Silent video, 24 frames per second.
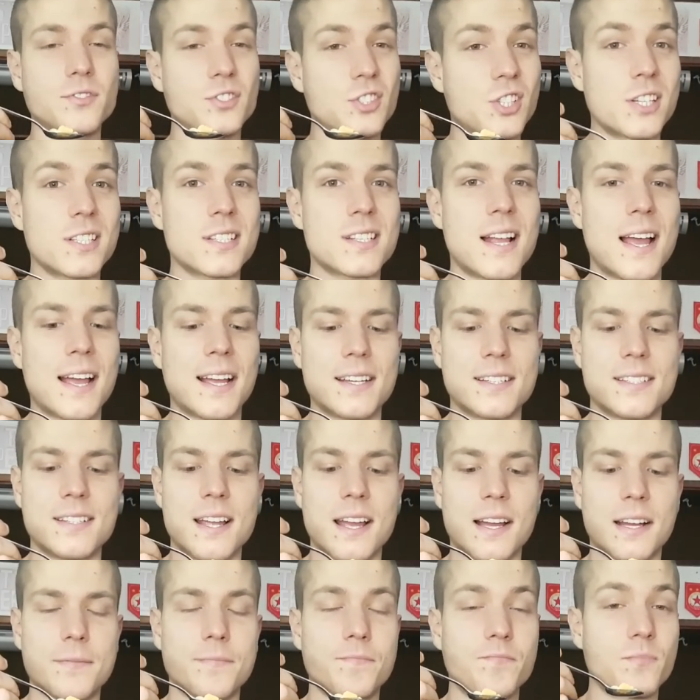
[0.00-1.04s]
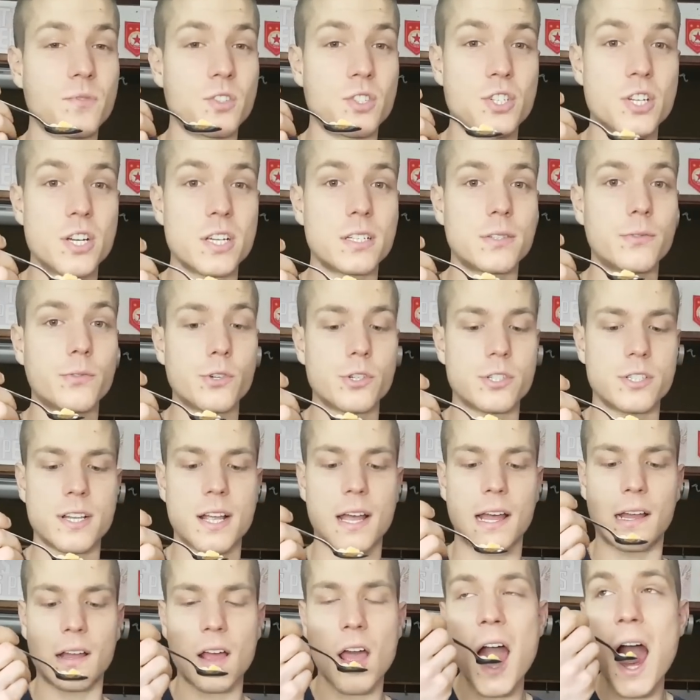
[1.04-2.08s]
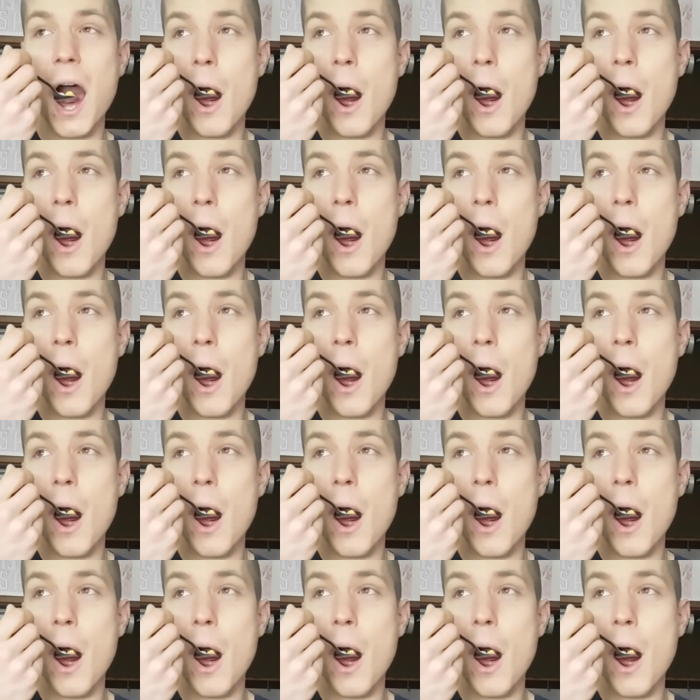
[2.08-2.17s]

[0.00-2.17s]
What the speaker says: just like snack. Just for snack.